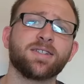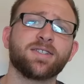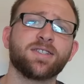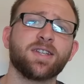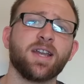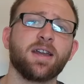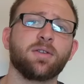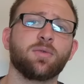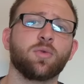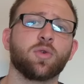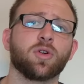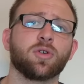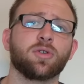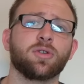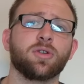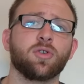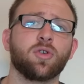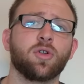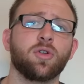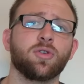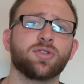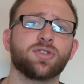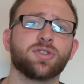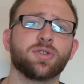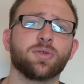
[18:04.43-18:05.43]
I said, we're
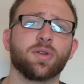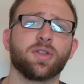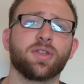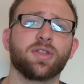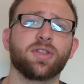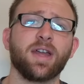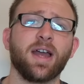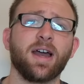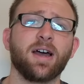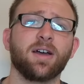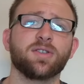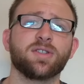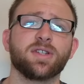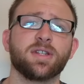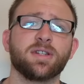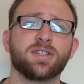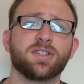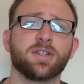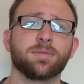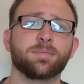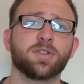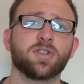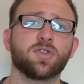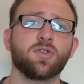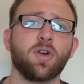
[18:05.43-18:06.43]
close to 1,000
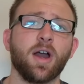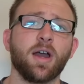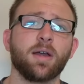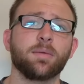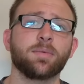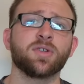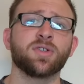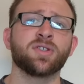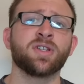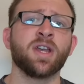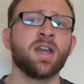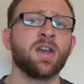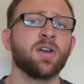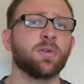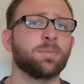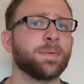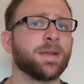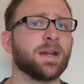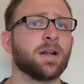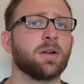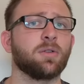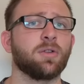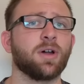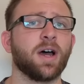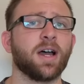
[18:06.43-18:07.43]
subscribers. It'd
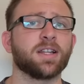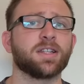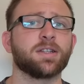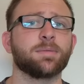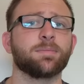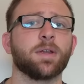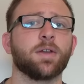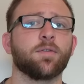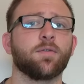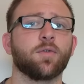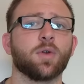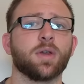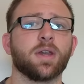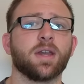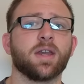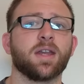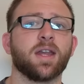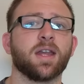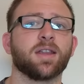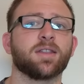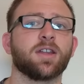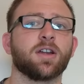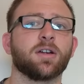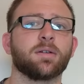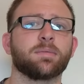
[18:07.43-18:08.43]
mean a lot to me if we could
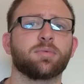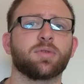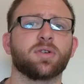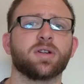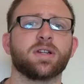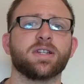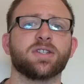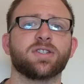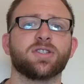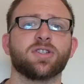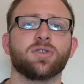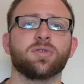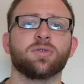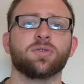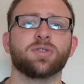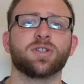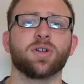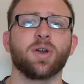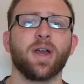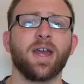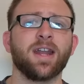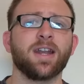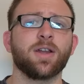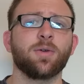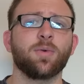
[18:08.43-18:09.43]
get there pretty soon.
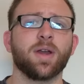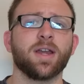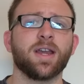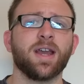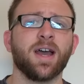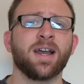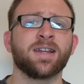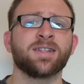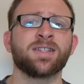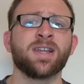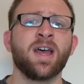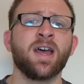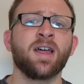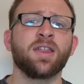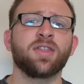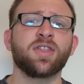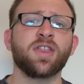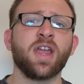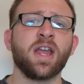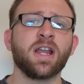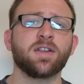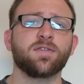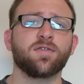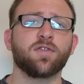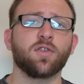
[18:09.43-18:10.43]
So anyway, guys,
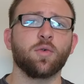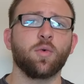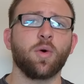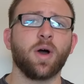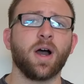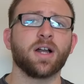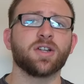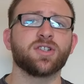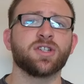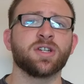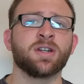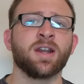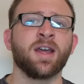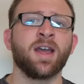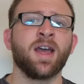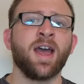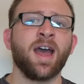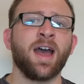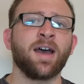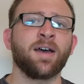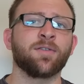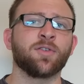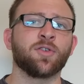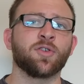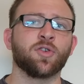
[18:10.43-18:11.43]
thanks for watching.
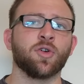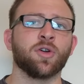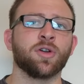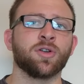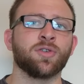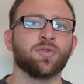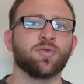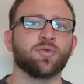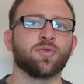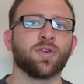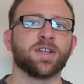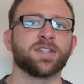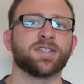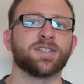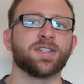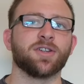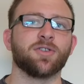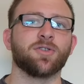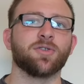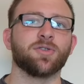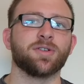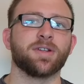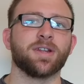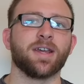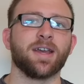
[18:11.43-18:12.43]
Have a good rest
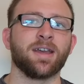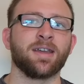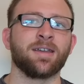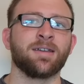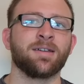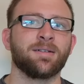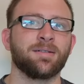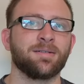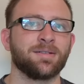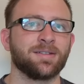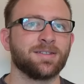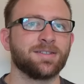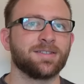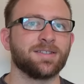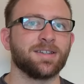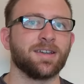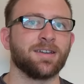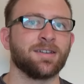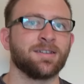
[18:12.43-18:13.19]
of your day.